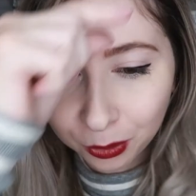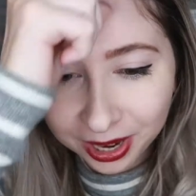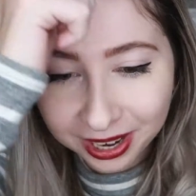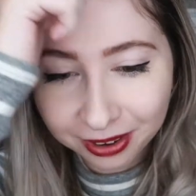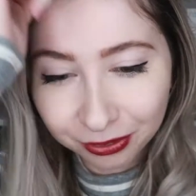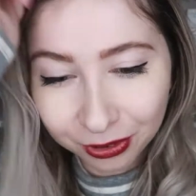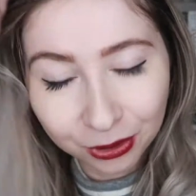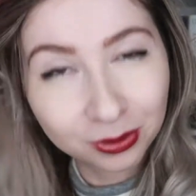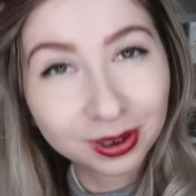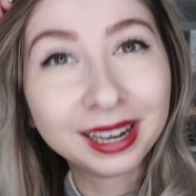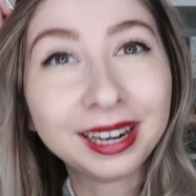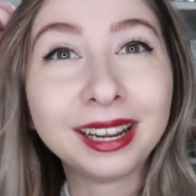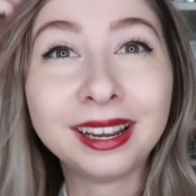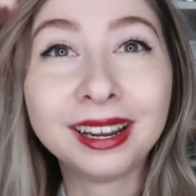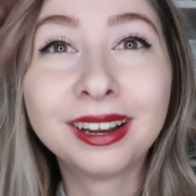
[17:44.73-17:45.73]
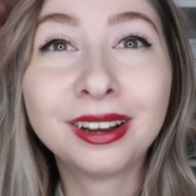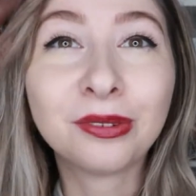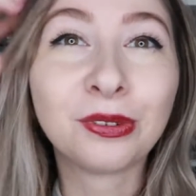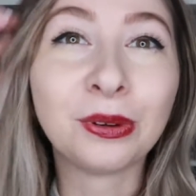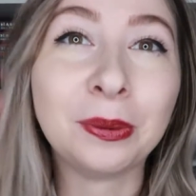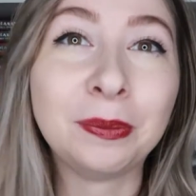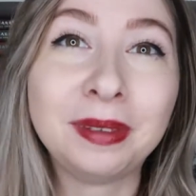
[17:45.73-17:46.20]
week for reading
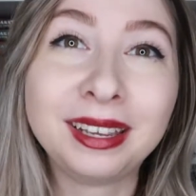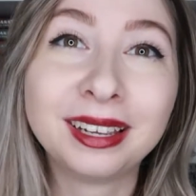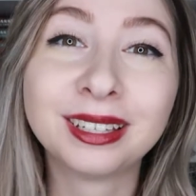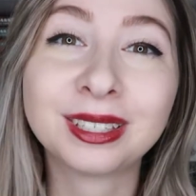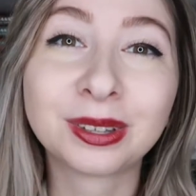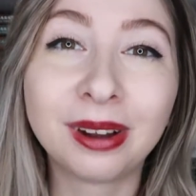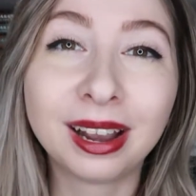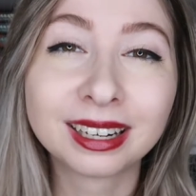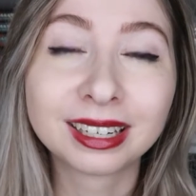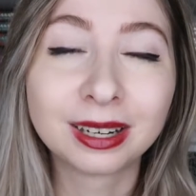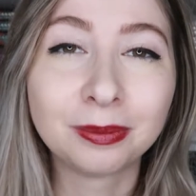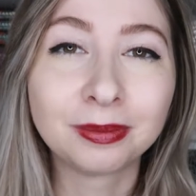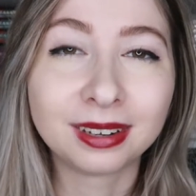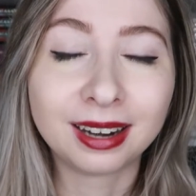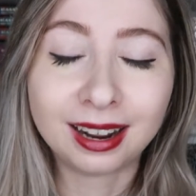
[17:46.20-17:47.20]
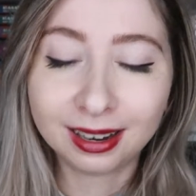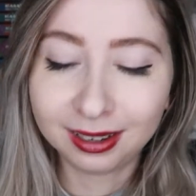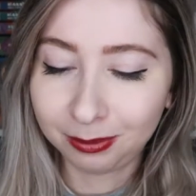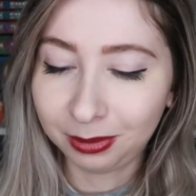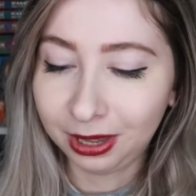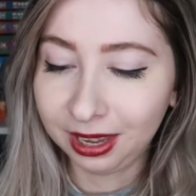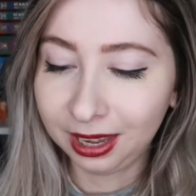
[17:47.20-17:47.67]
for me, so I ended up not
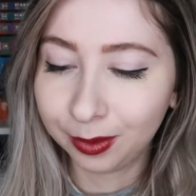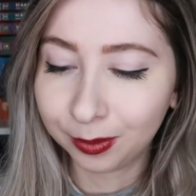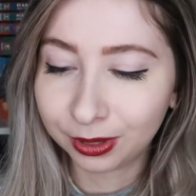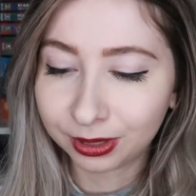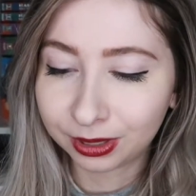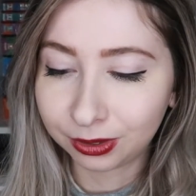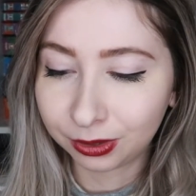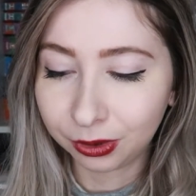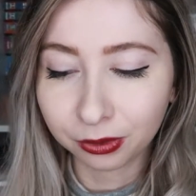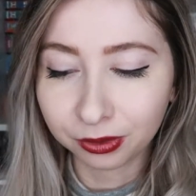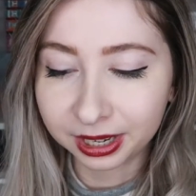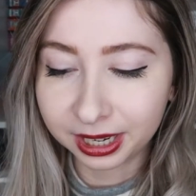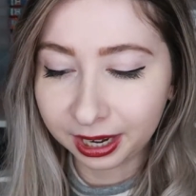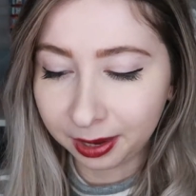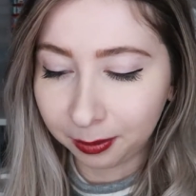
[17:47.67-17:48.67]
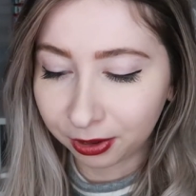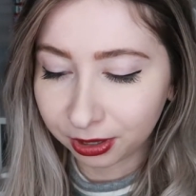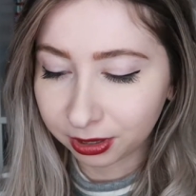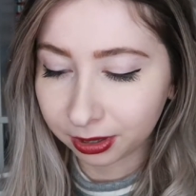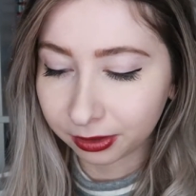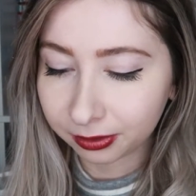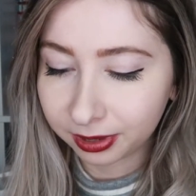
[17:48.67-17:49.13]
being able to read any
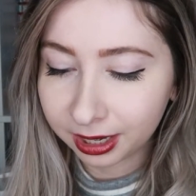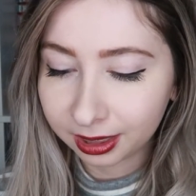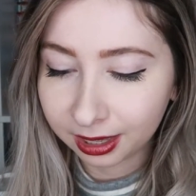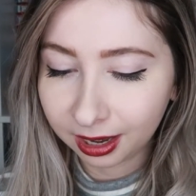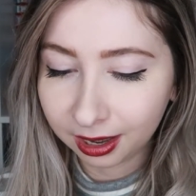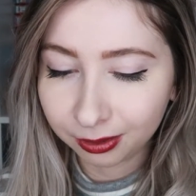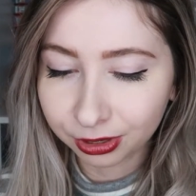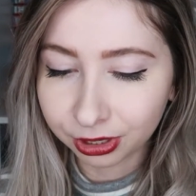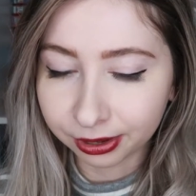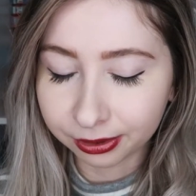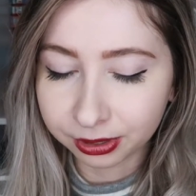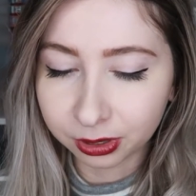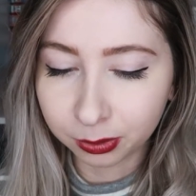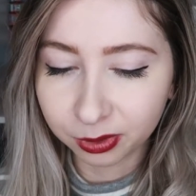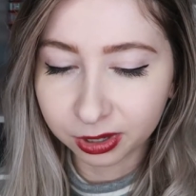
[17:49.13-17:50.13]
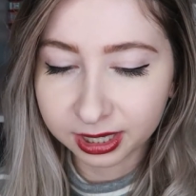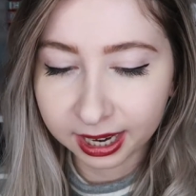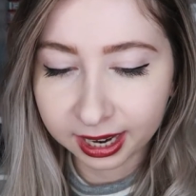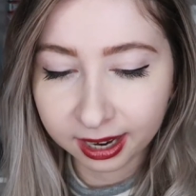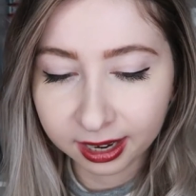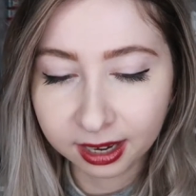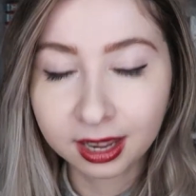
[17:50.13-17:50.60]
books for the readathon, which I was super
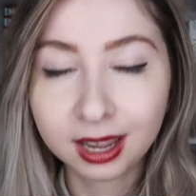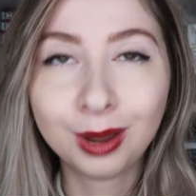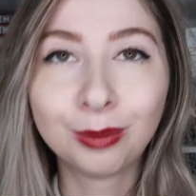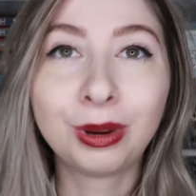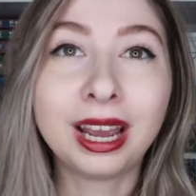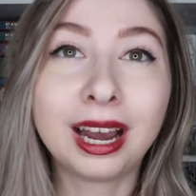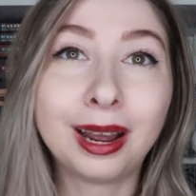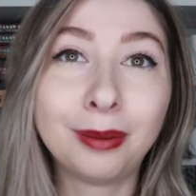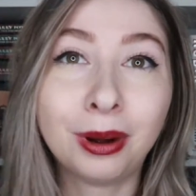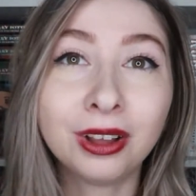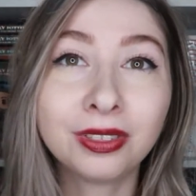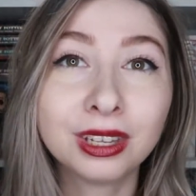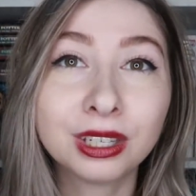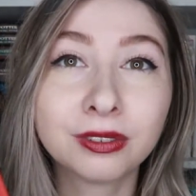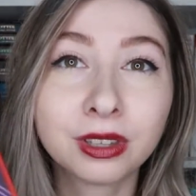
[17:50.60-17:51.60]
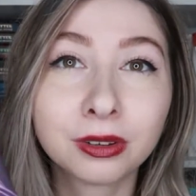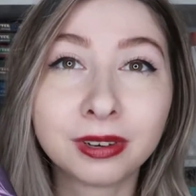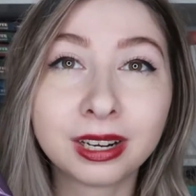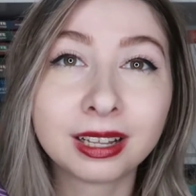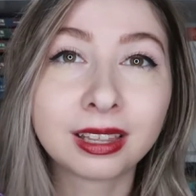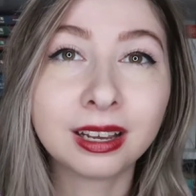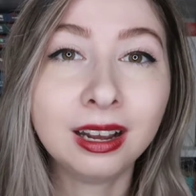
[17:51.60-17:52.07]
sad. But yeah, I bought this for the
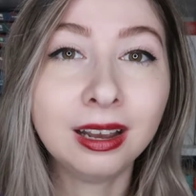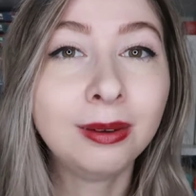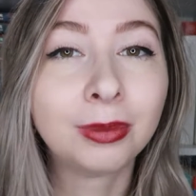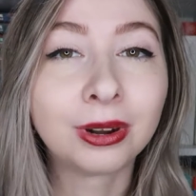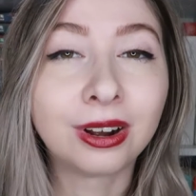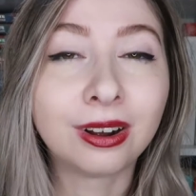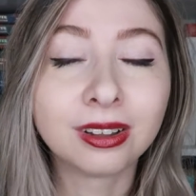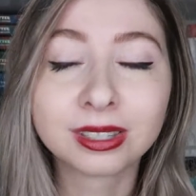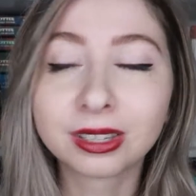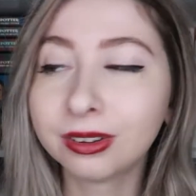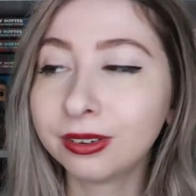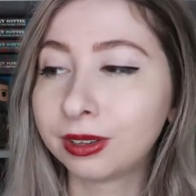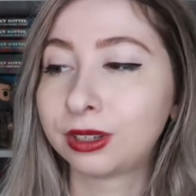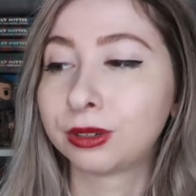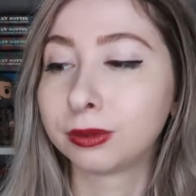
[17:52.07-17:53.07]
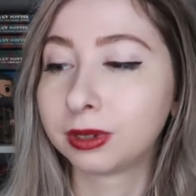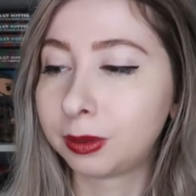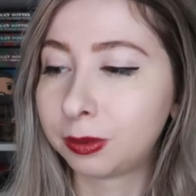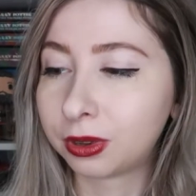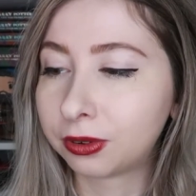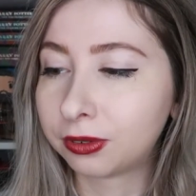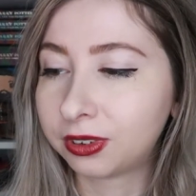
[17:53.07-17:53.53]
readathon, but also it's
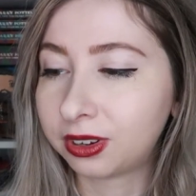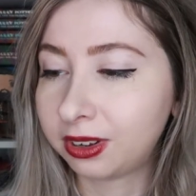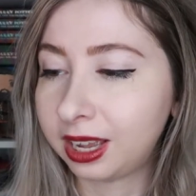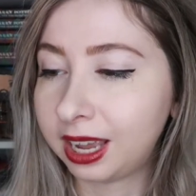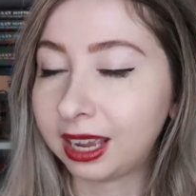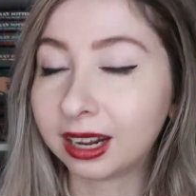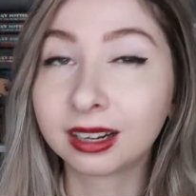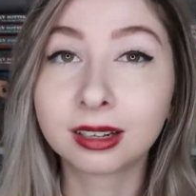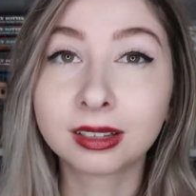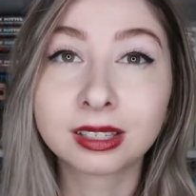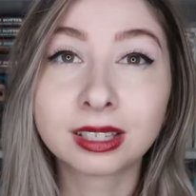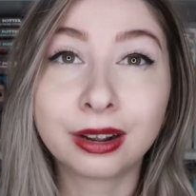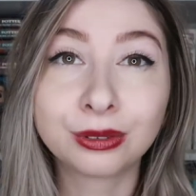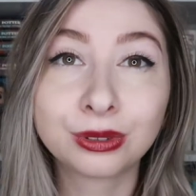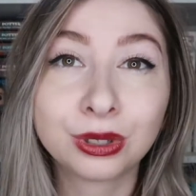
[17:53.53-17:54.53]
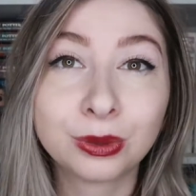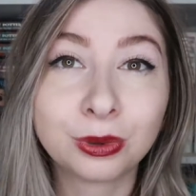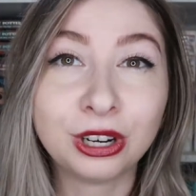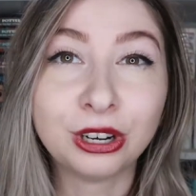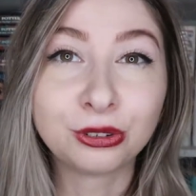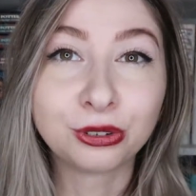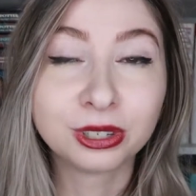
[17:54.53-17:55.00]
really beautiful and sounds
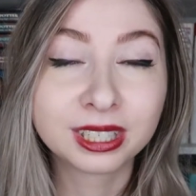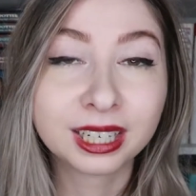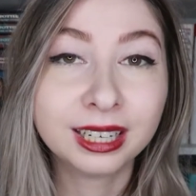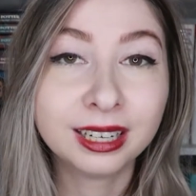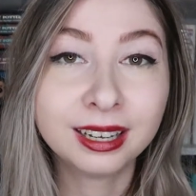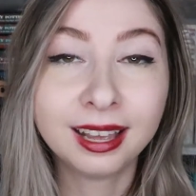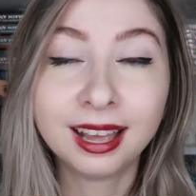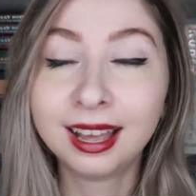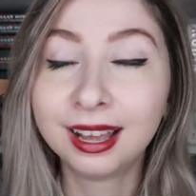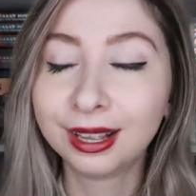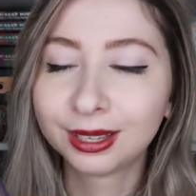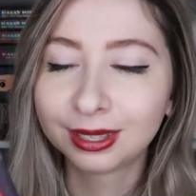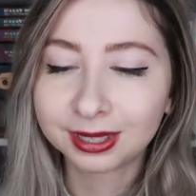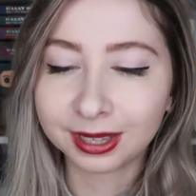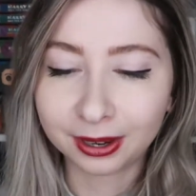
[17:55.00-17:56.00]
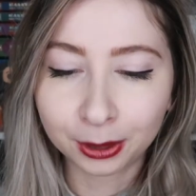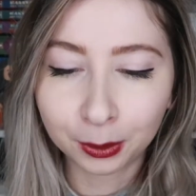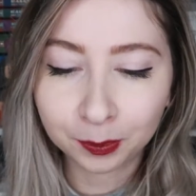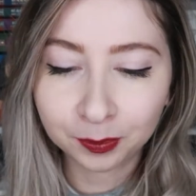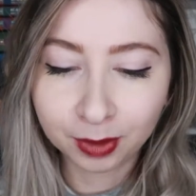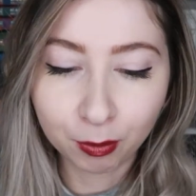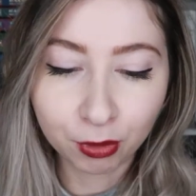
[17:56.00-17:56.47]
super interesting. So
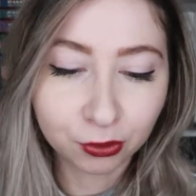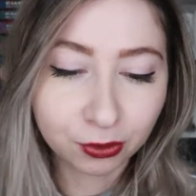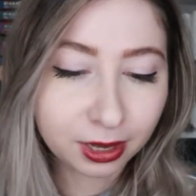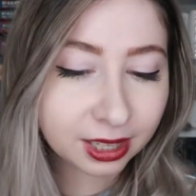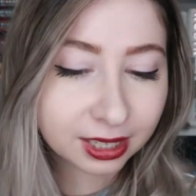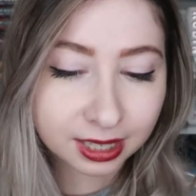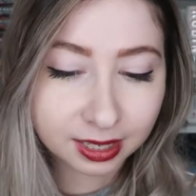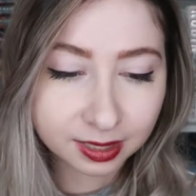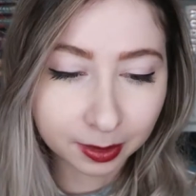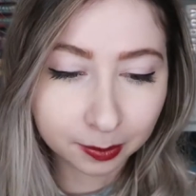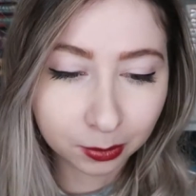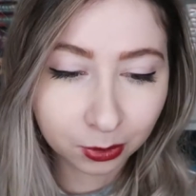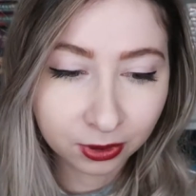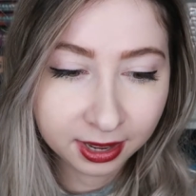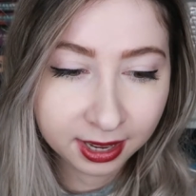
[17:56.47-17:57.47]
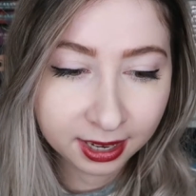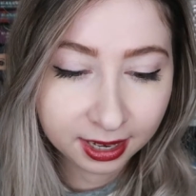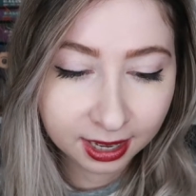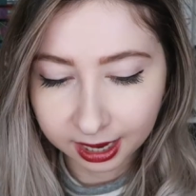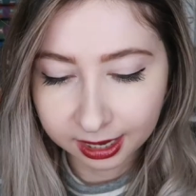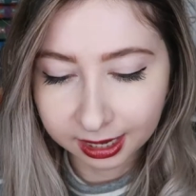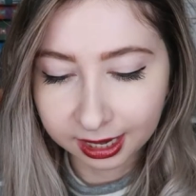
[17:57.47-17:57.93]
I'm gonna read this at some point.
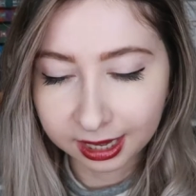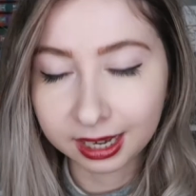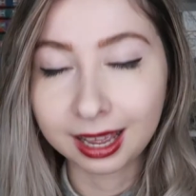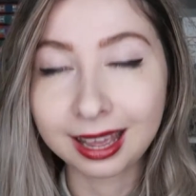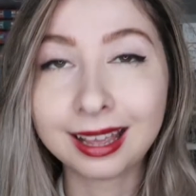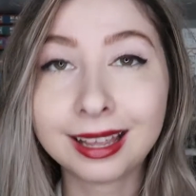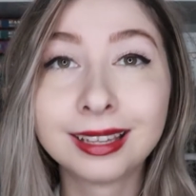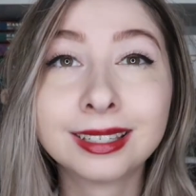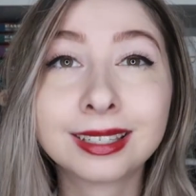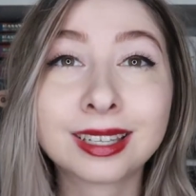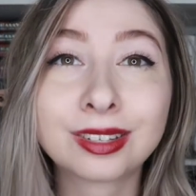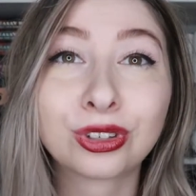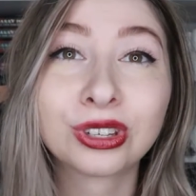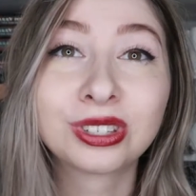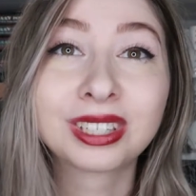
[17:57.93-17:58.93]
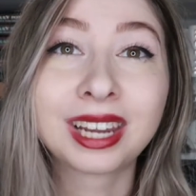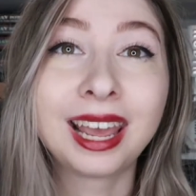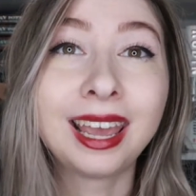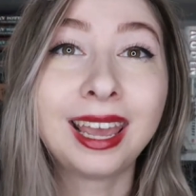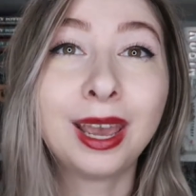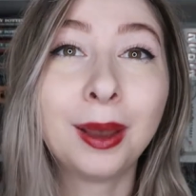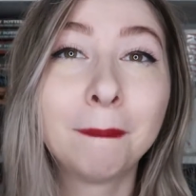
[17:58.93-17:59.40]
And it is just
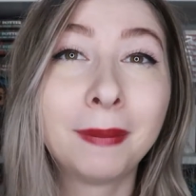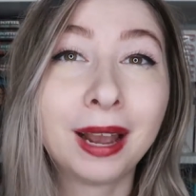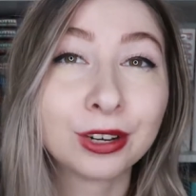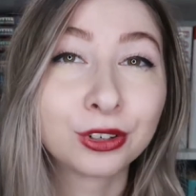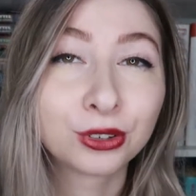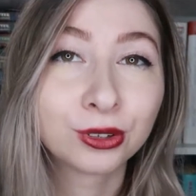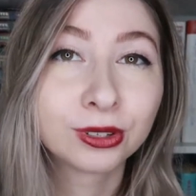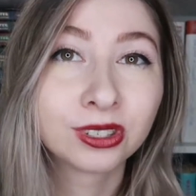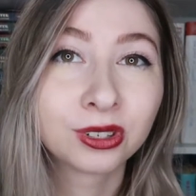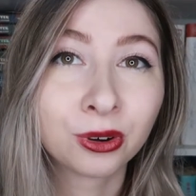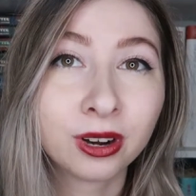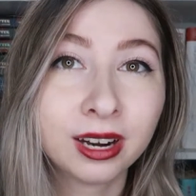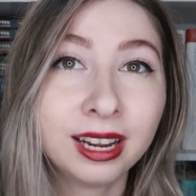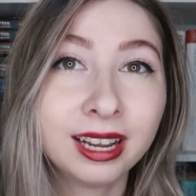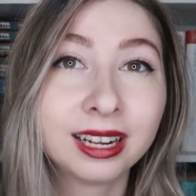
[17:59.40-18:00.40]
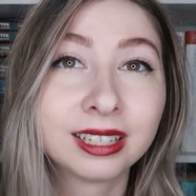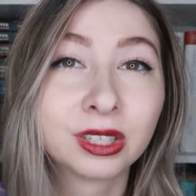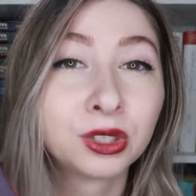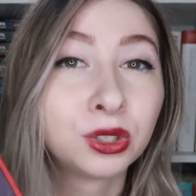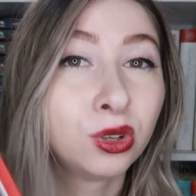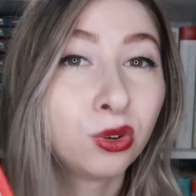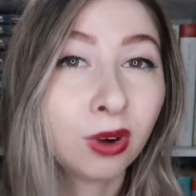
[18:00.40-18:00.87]
a magical story. It's
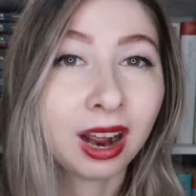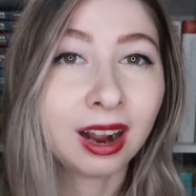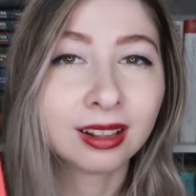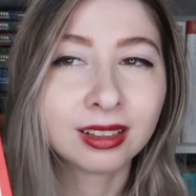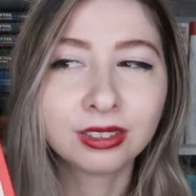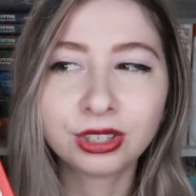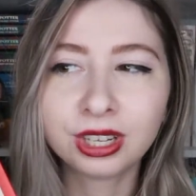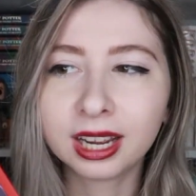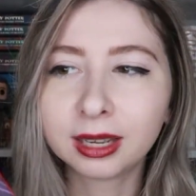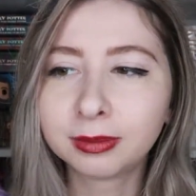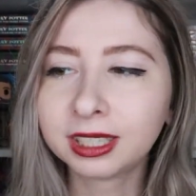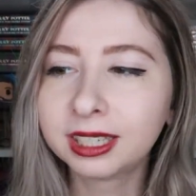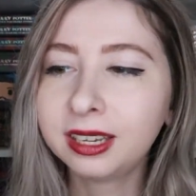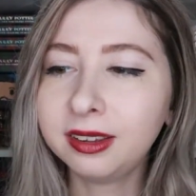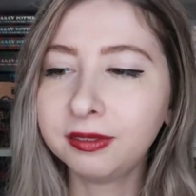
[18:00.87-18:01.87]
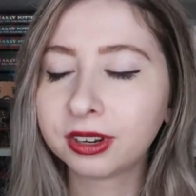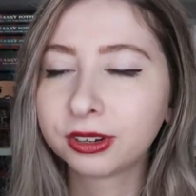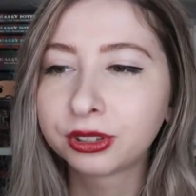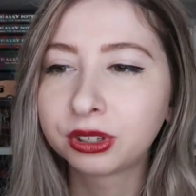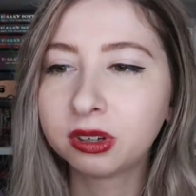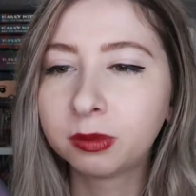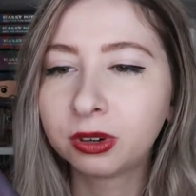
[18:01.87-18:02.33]
a duology, I believe.
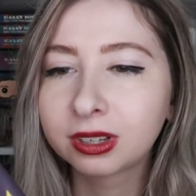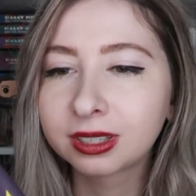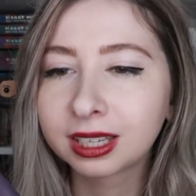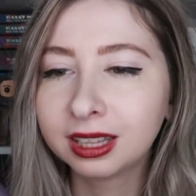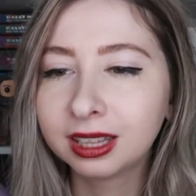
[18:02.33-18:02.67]
There's two books